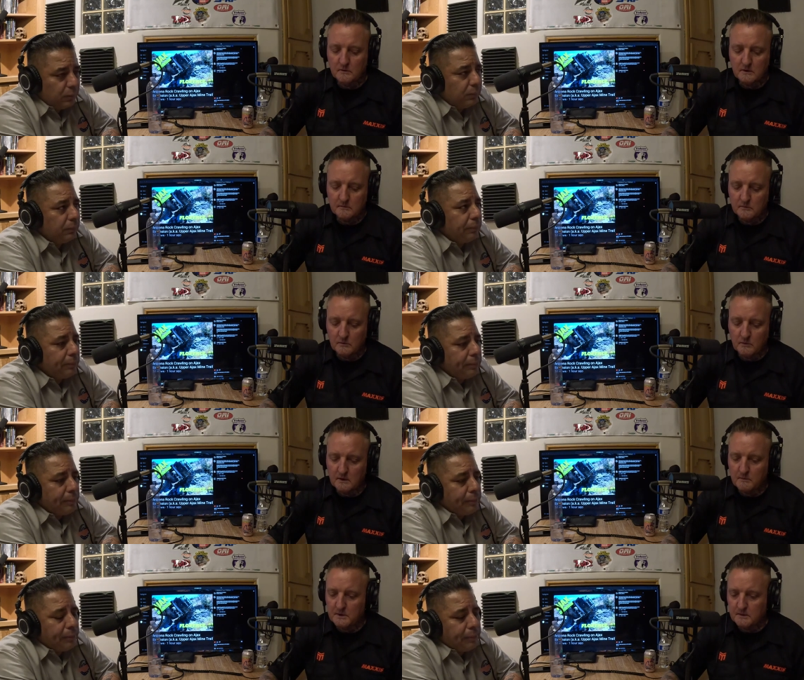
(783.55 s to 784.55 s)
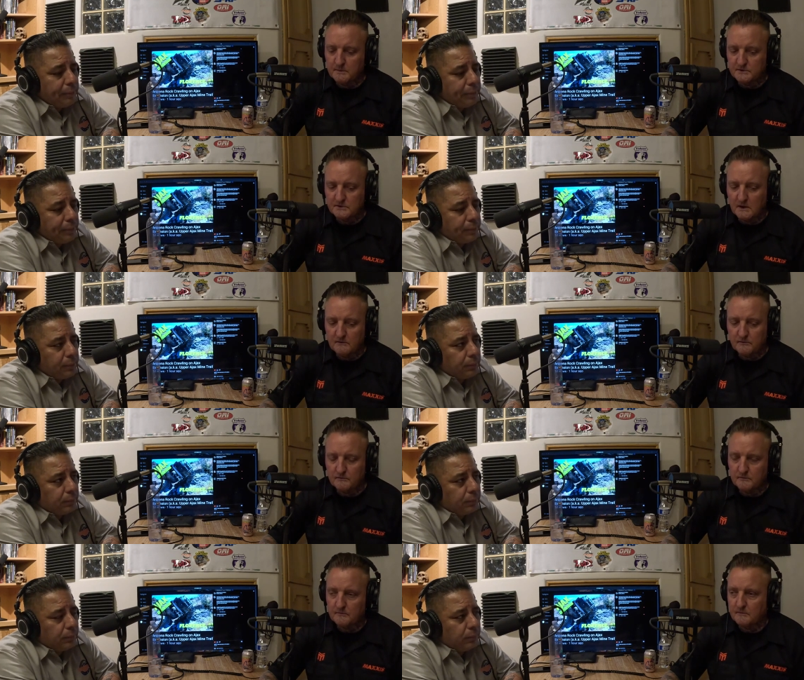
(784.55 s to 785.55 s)
Speaker 1: you want to you want everybody to be
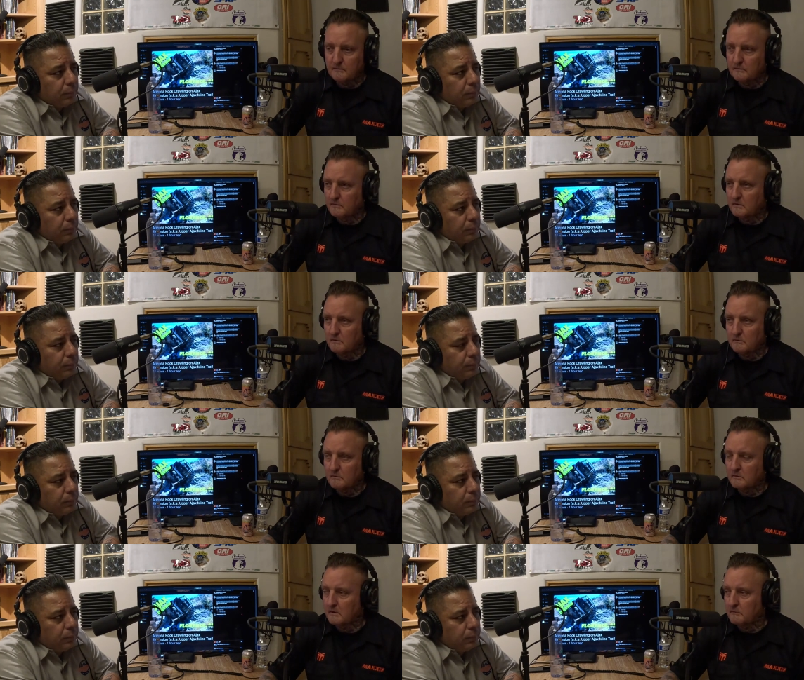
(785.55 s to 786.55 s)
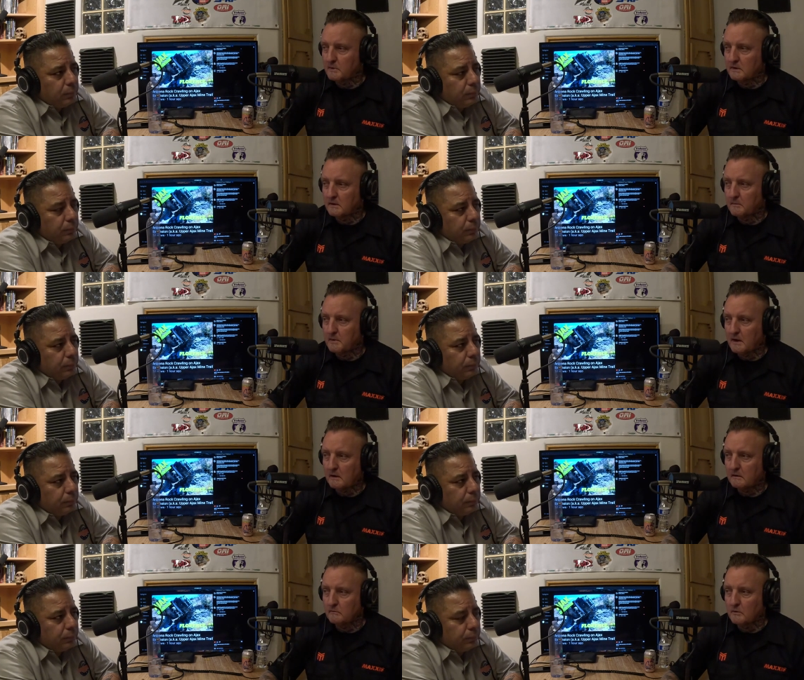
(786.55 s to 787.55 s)
safe, you know, everybody get
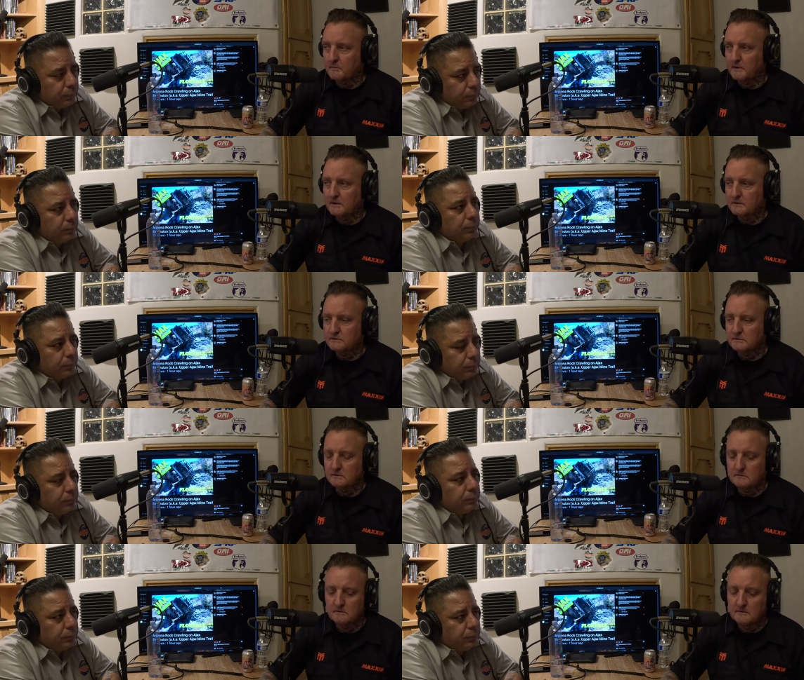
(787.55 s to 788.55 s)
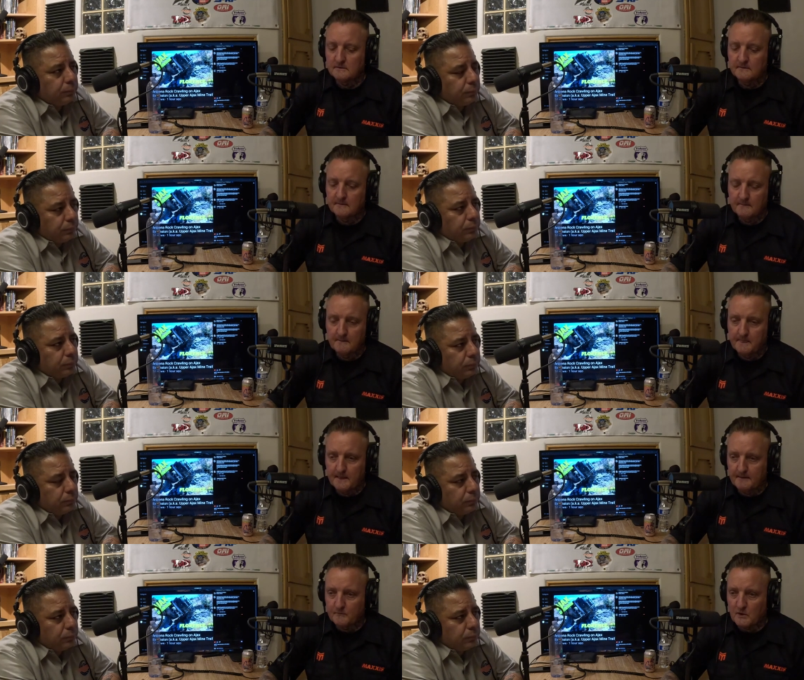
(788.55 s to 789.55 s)
back in one piece and
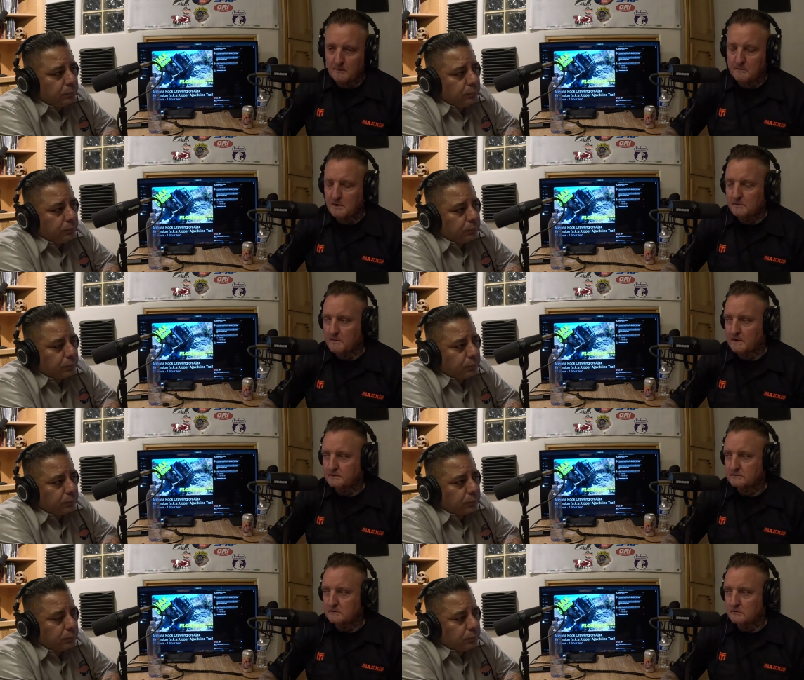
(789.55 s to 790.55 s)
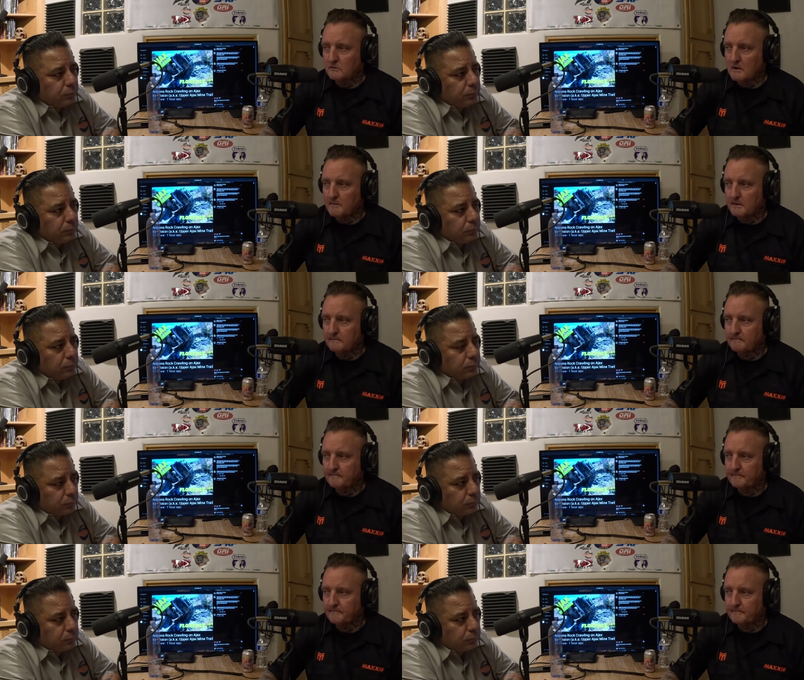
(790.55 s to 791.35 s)
try to minimize the drama.